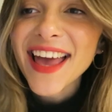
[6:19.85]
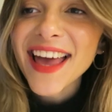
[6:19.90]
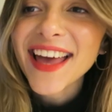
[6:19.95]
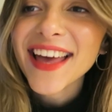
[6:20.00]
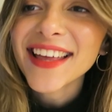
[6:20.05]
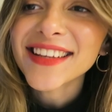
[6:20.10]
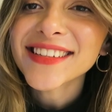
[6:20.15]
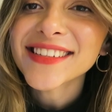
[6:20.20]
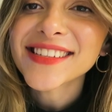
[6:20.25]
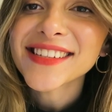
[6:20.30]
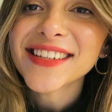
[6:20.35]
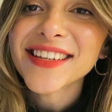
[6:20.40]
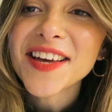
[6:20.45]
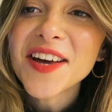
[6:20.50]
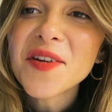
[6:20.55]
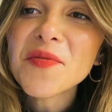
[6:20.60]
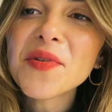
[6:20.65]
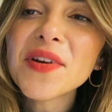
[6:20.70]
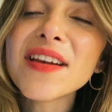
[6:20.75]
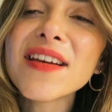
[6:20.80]
And
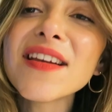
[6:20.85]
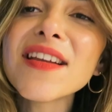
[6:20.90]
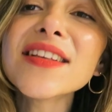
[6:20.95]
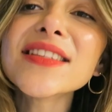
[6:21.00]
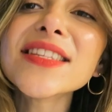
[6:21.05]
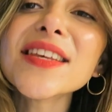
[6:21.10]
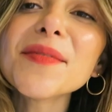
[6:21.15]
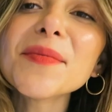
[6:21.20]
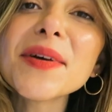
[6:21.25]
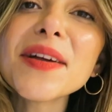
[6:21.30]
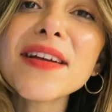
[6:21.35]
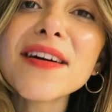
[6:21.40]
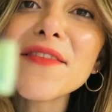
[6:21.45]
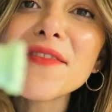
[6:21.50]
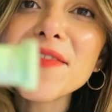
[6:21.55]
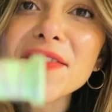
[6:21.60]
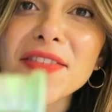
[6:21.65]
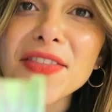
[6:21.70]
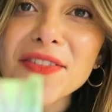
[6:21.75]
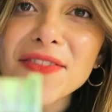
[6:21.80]
with a little bit
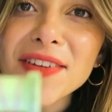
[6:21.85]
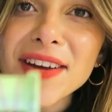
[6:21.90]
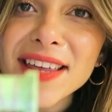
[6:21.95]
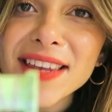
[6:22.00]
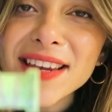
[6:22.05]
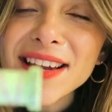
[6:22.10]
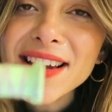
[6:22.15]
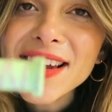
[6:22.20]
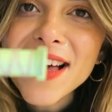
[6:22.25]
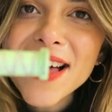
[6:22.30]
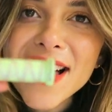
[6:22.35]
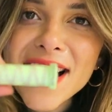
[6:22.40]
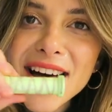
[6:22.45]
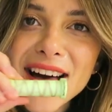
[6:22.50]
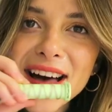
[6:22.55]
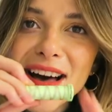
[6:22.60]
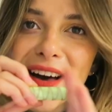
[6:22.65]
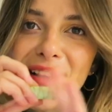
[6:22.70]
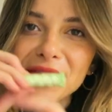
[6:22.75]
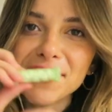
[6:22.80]
of thread
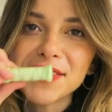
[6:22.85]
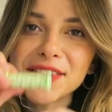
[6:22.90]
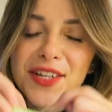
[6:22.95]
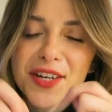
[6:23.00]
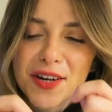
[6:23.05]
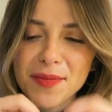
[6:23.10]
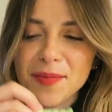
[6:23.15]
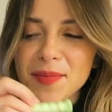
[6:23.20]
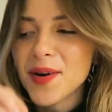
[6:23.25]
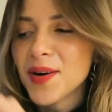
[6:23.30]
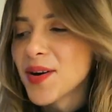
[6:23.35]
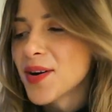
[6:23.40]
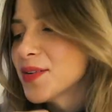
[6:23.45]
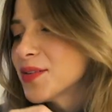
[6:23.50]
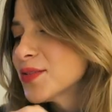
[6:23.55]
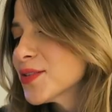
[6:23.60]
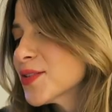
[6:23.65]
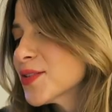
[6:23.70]
left. Come on,